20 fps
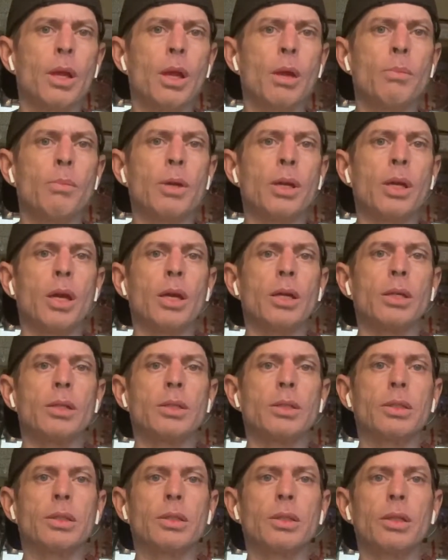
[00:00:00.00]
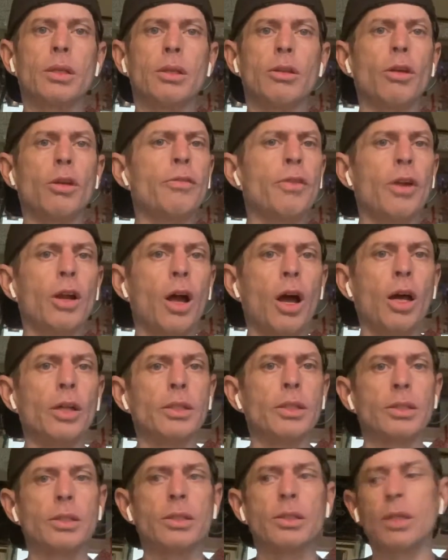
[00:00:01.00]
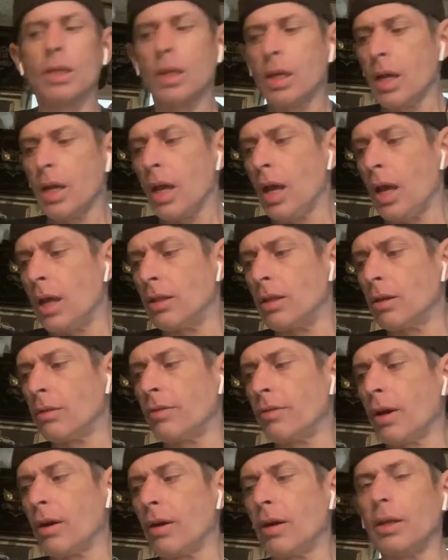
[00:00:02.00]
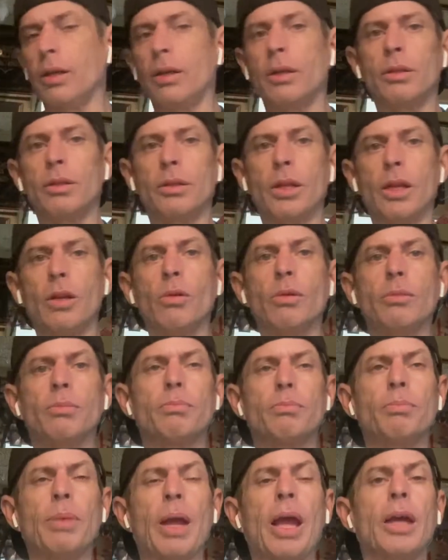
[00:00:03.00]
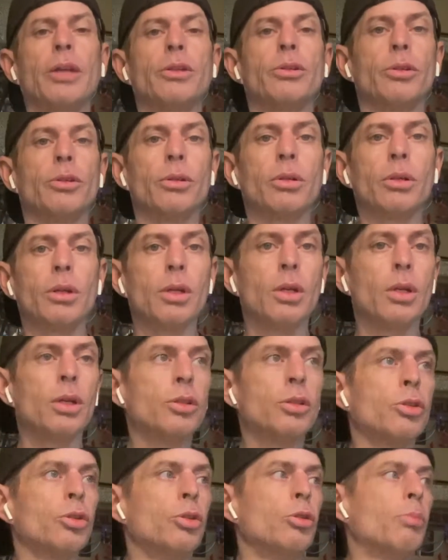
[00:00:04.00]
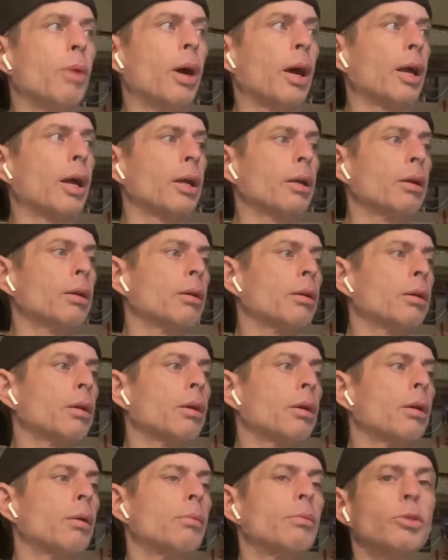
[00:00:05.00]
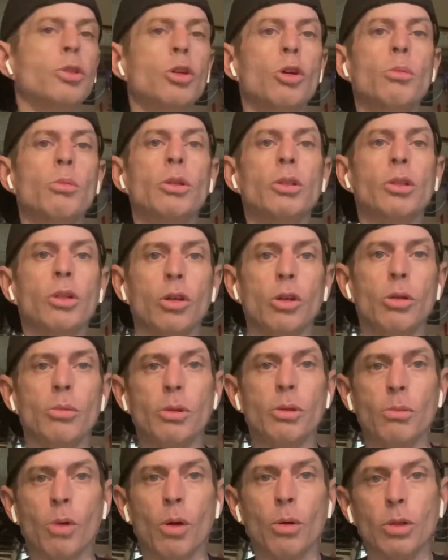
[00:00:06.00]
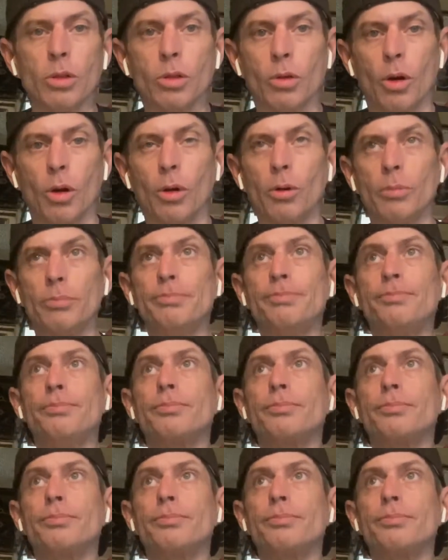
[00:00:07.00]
because they're very honest and they're very, they don't pander to my doom and gloom and moan and groan.